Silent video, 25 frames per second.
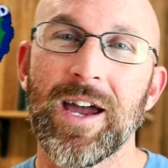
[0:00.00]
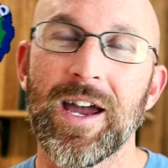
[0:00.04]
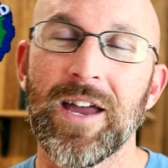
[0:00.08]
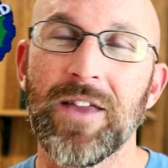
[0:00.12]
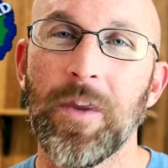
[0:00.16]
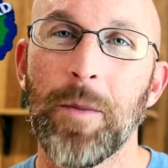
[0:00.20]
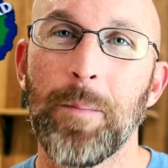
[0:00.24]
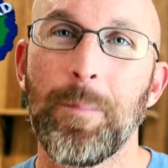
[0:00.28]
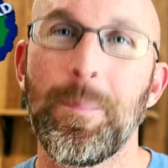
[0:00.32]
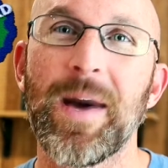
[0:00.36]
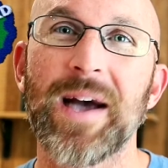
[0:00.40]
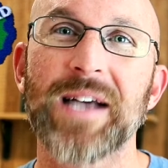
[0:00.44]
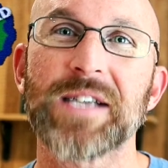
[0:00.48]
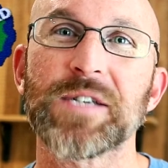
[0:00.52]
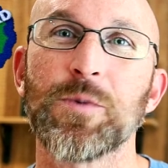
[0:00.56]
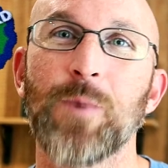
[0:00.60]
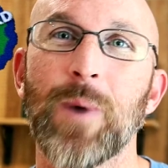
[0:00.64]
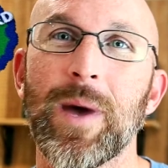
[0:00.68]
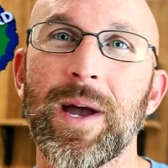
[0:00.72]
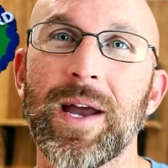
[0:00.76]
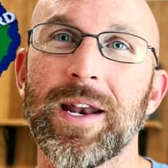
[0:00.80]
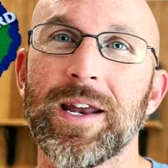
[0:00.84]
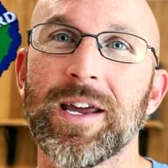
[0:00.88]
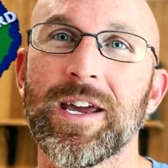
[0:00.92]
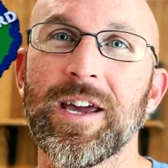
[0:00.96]
And the
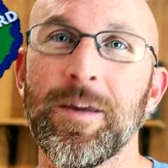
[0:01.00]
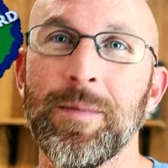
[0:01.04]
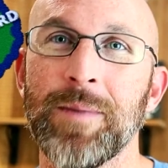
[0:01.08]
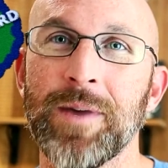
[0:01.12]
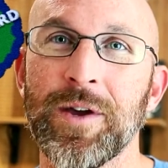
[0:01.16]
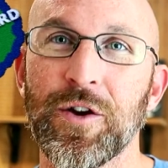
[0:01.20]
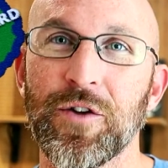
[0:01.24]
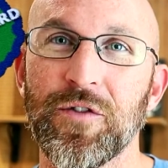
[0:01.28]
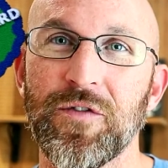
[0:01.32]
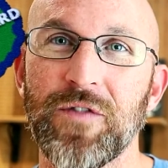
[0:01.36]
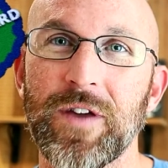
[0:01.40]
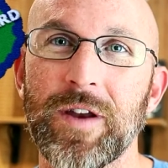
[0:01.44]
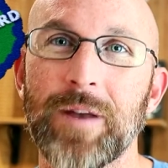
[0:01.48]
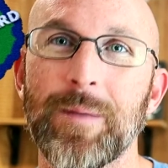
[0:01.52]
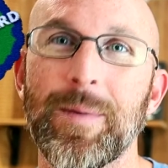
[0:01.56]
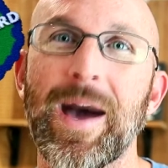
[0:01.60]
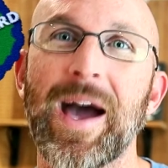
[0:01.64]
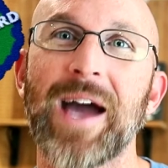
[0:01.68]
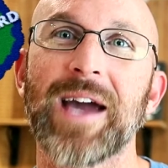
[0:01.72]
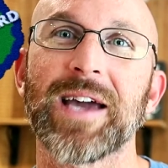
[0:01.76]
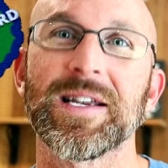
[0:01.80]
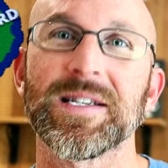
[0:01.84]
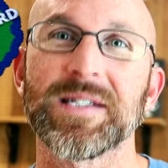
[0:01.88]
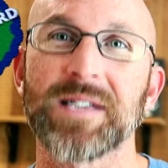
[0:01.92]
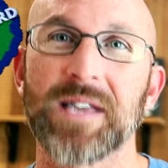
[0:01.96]
best way to give me your
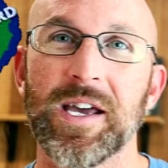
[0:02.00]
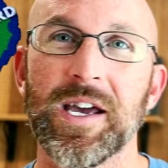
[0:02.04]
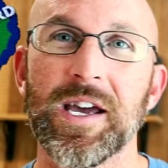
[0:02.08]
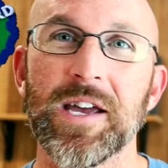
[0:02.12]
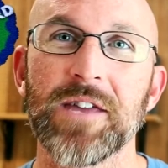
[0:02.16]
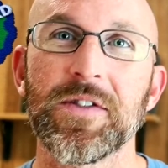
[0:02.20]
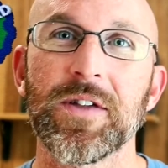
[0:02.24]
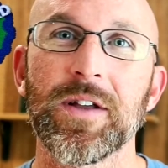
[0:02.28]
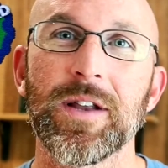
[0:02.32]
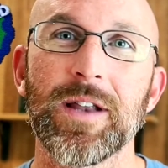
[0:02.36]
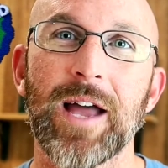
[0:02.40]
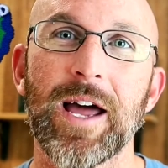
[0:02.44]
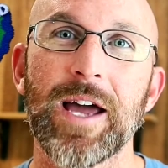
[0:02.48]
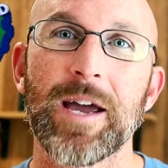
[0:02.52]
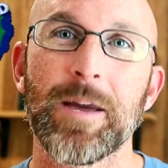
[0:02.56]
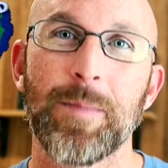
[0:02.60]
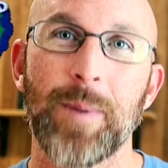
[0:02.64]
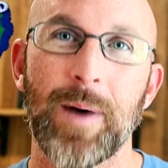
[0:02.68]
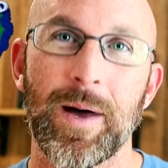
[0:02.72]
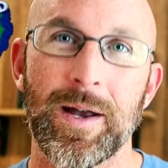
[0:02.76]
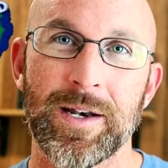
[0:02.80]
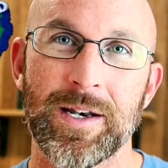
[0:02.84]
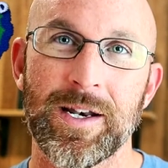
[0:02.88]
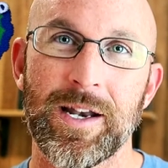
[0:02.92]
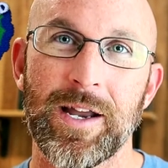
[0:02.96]
feedback is to hit the
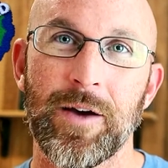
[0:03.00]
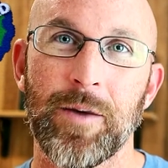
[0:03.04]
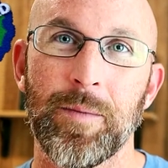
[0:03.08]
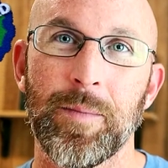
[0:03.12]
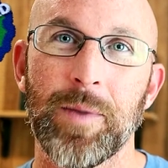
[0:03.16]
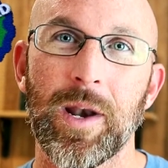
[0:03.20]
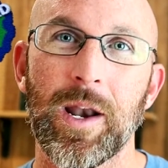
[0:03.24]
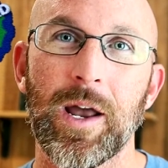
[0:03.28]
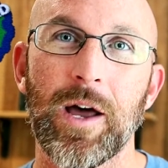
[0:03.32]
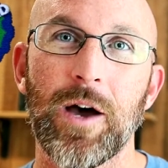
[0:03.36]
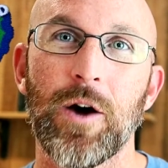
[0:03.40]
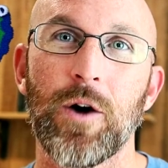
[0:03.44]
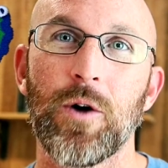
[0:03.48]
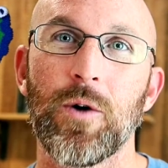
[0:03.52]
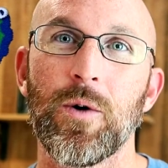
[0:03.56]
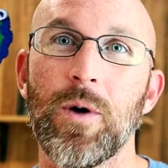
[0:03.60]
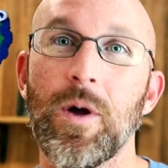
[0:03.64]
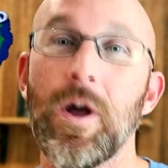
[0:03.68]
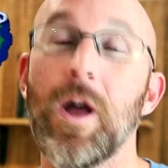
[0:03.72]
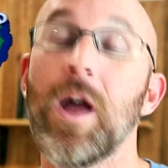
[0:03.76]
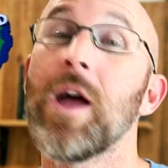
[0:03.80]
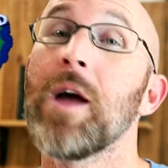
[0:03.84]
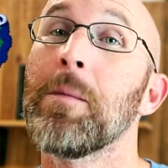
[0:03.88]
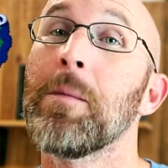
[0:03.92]
like button down below.